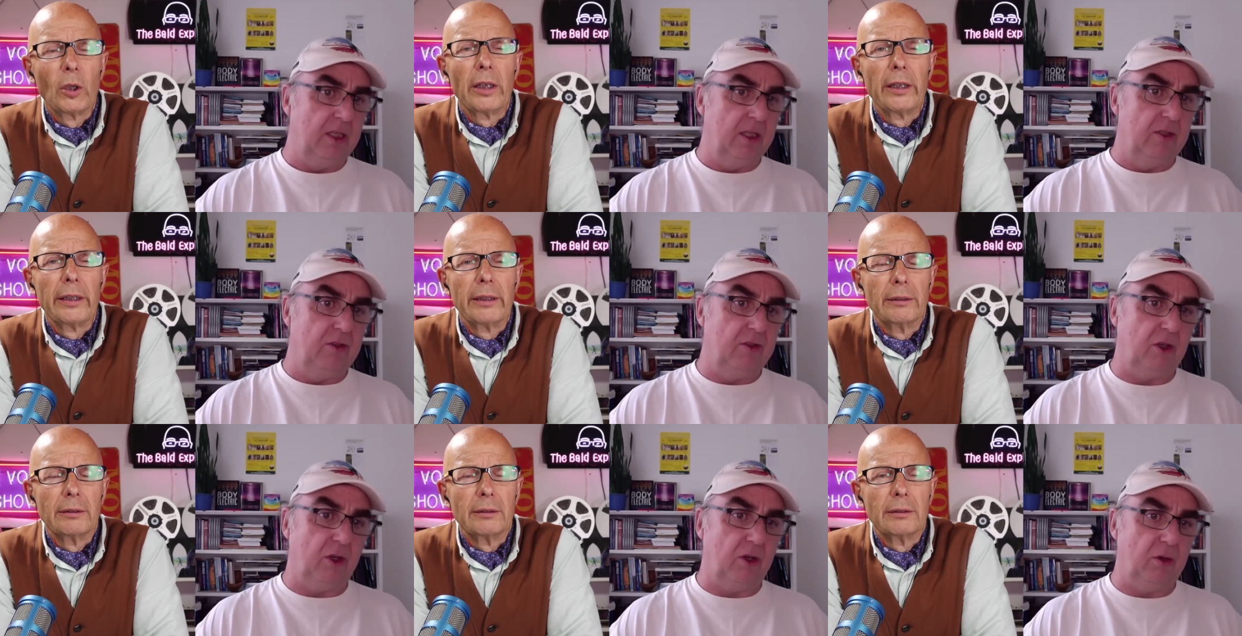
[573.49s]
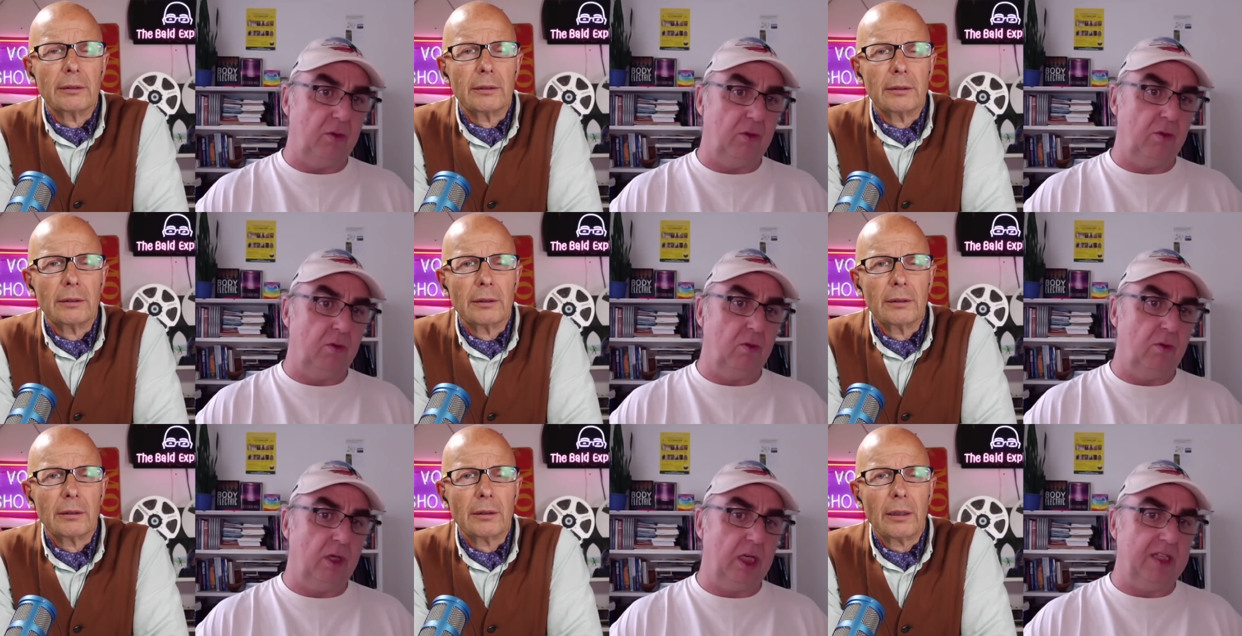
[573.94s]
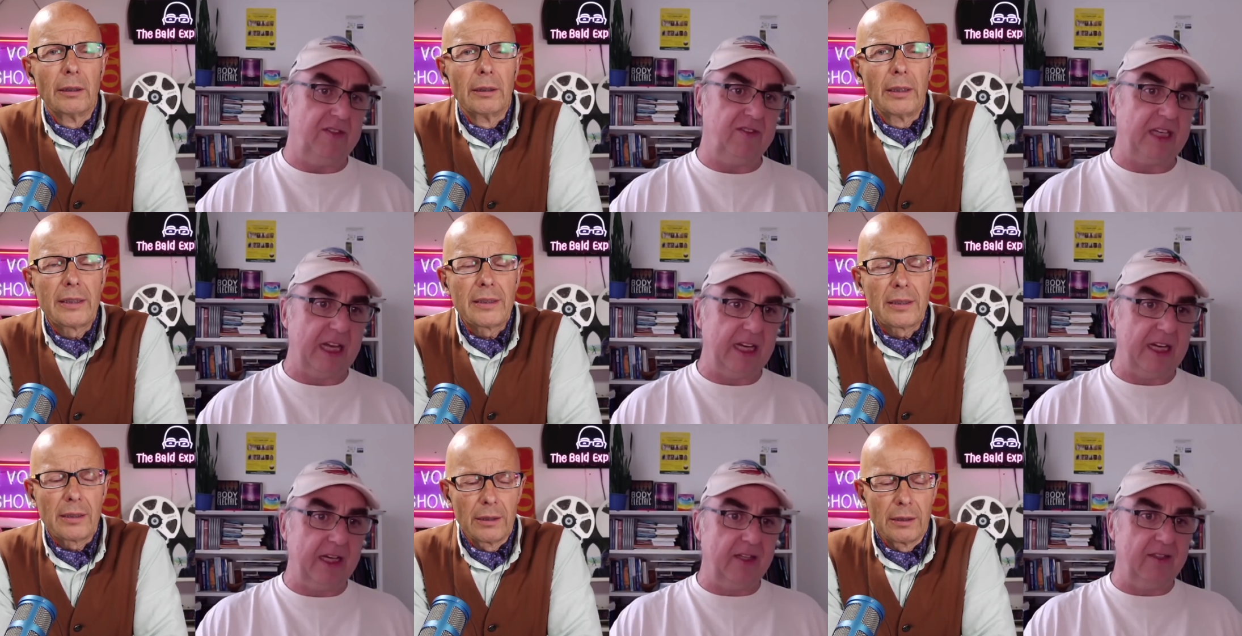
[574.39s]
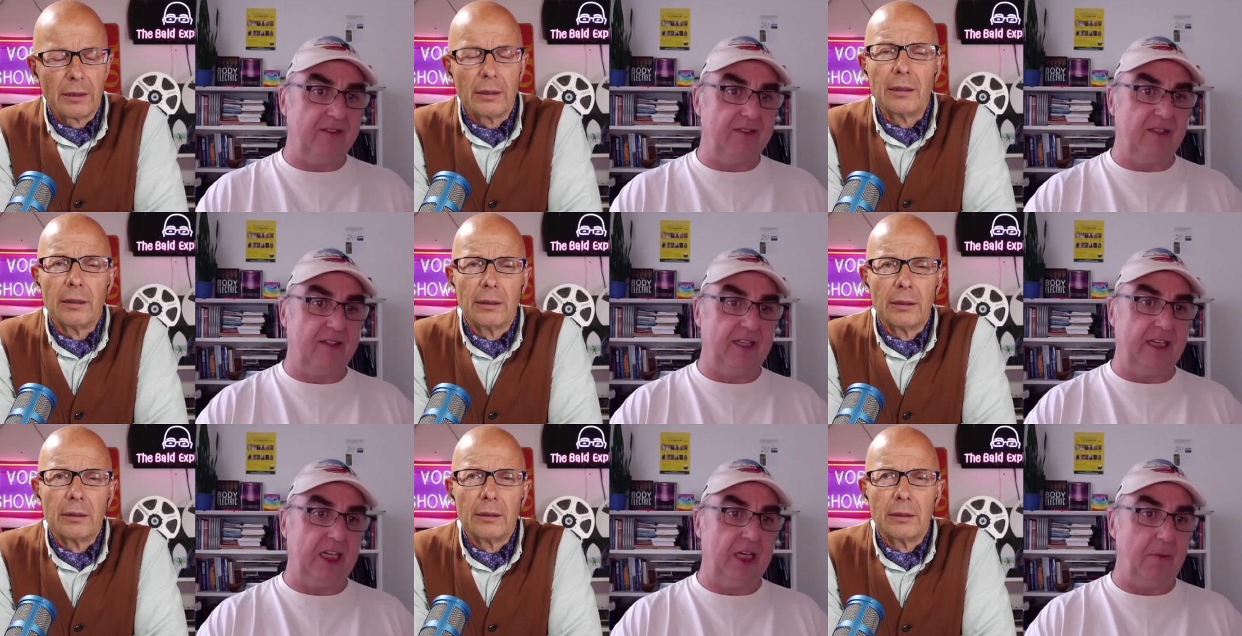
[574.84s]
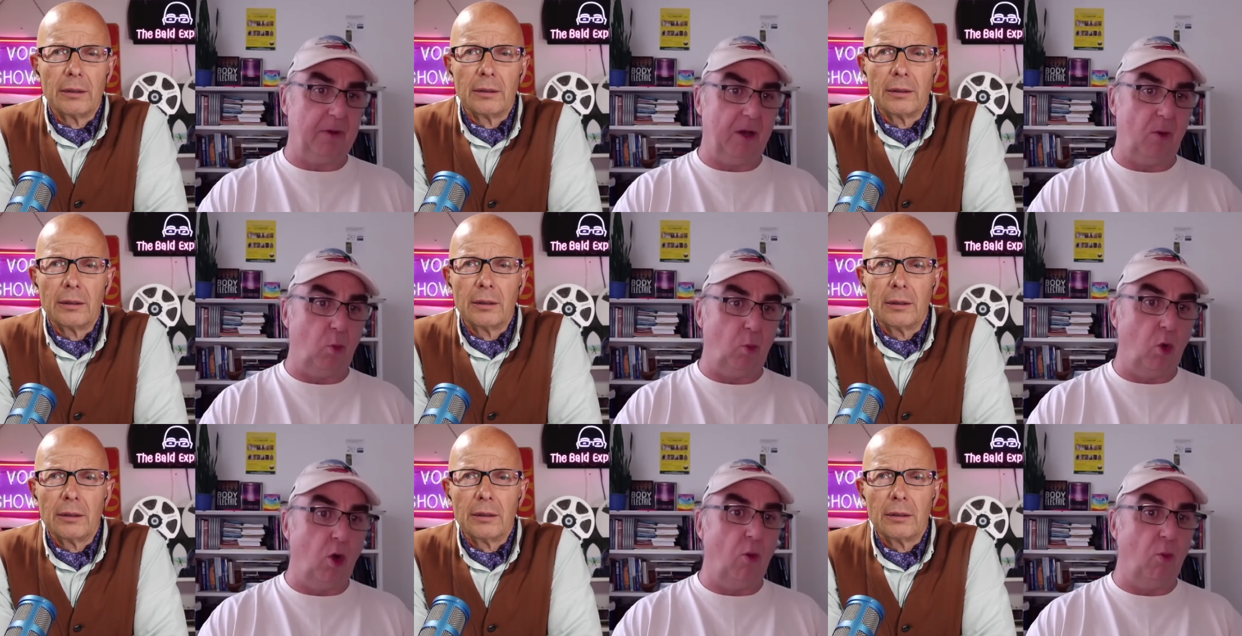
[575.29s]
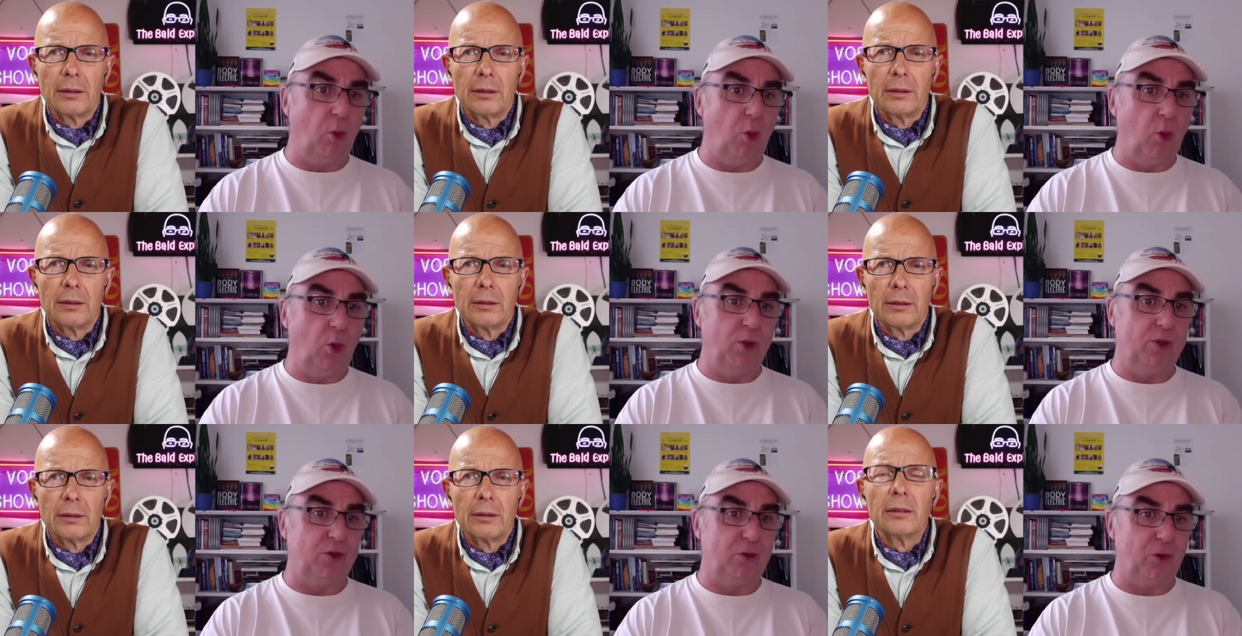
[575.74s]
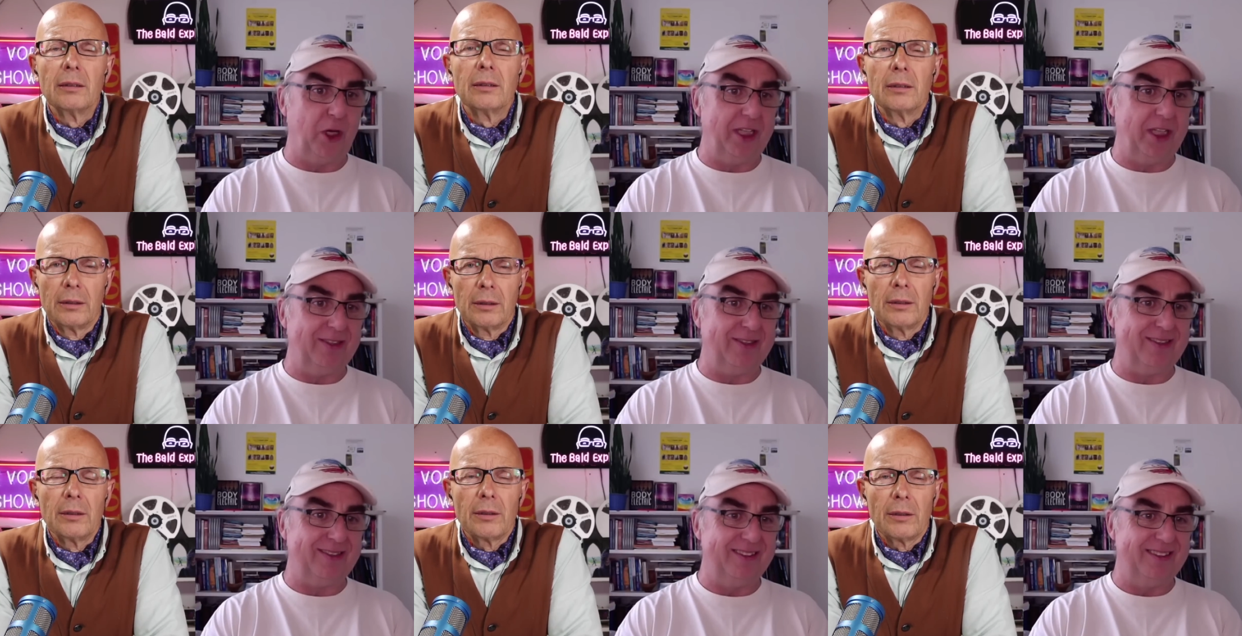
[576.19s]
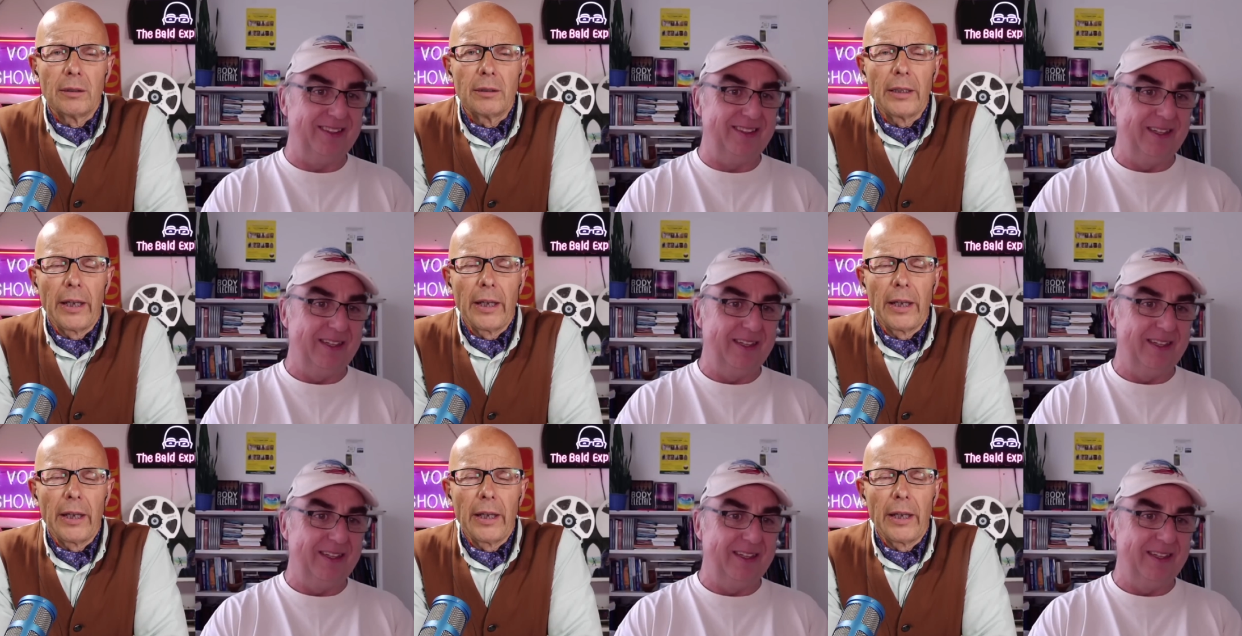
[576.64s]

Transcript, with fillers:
Speaker 1: Right. It's getting us to think about what water is.